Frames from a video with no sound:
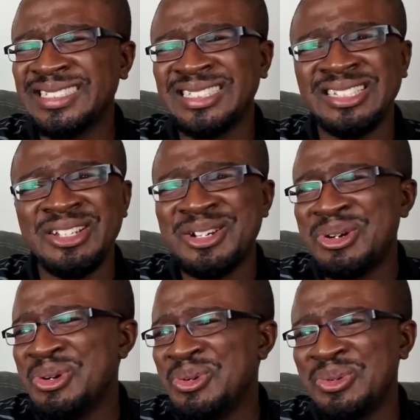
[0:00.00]

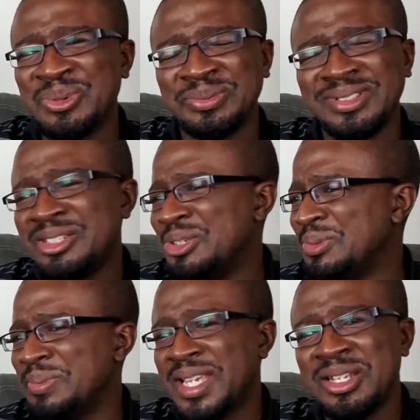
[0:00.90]
No. No.
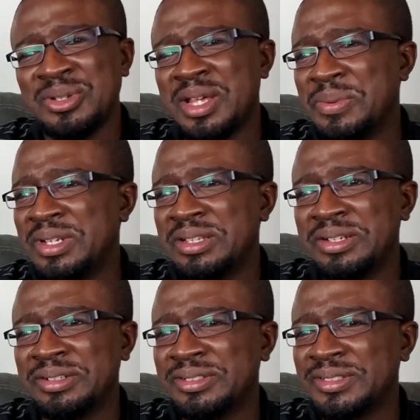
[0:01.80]
Can't do that one either.
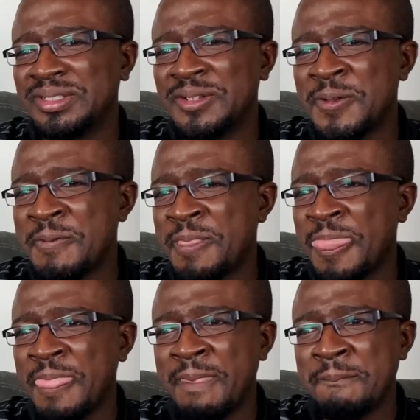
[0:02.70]

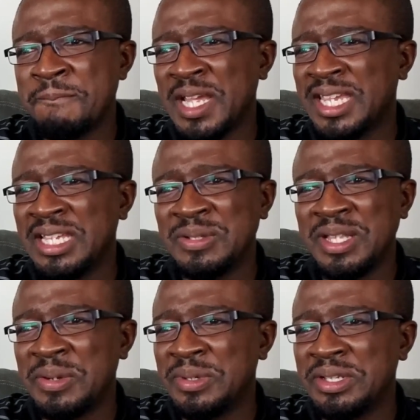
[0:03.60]
I can't do that
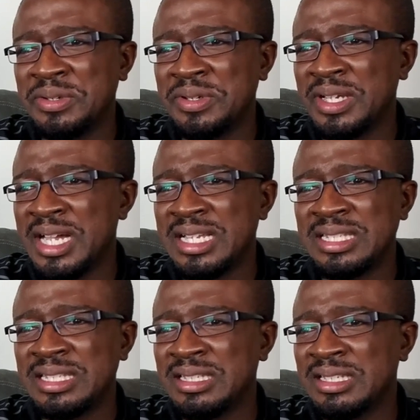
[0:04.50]
one either, you guys.
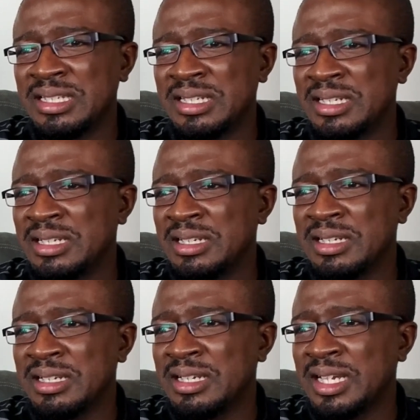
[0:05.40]

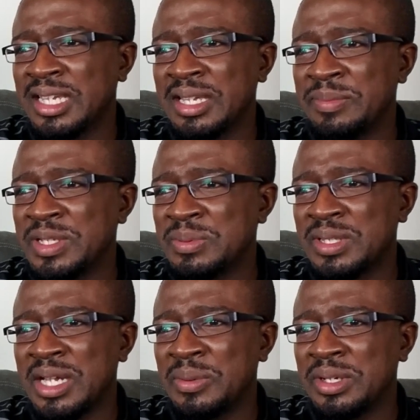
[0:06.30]
I can't mess with
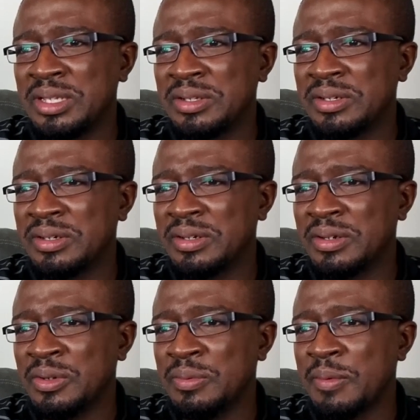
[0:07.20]
that one either.
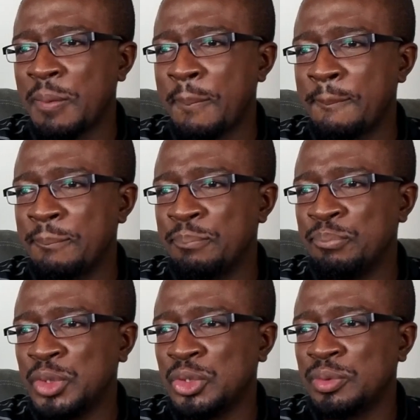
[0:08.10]
Oh.
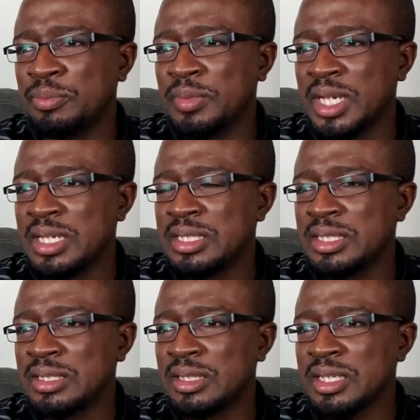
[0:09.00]
Boom. Nice.
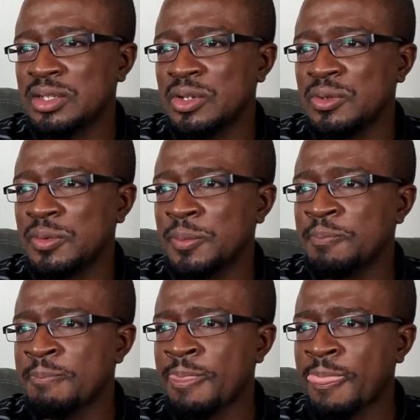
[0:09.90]
Let's go.
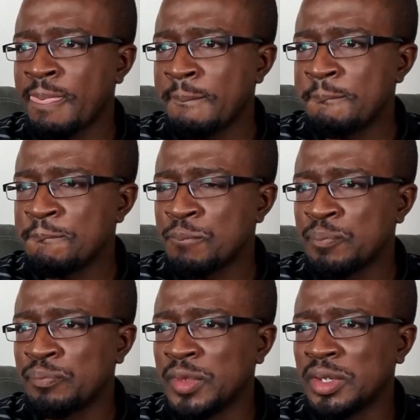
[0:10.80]

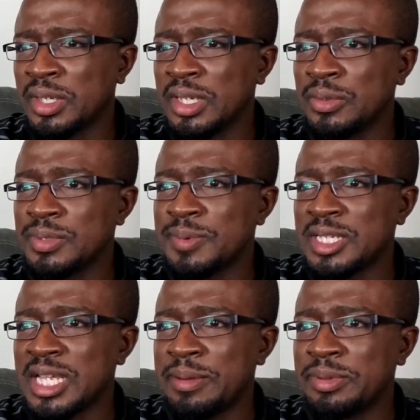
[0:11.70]
Okay, what's about
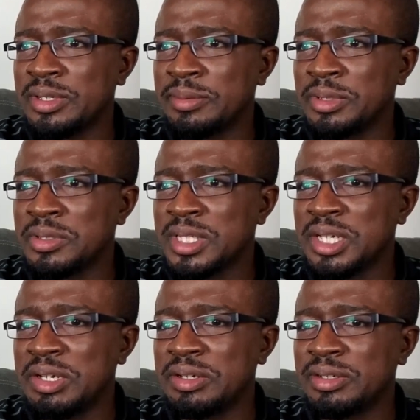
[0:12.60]
to happen? I'm a little
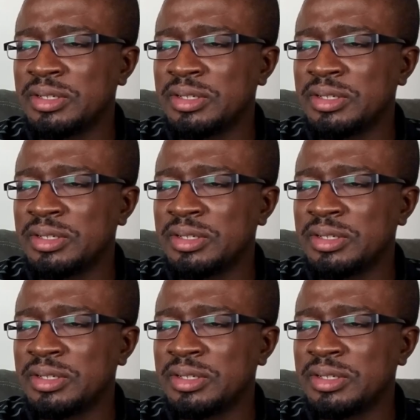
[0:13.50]
scared.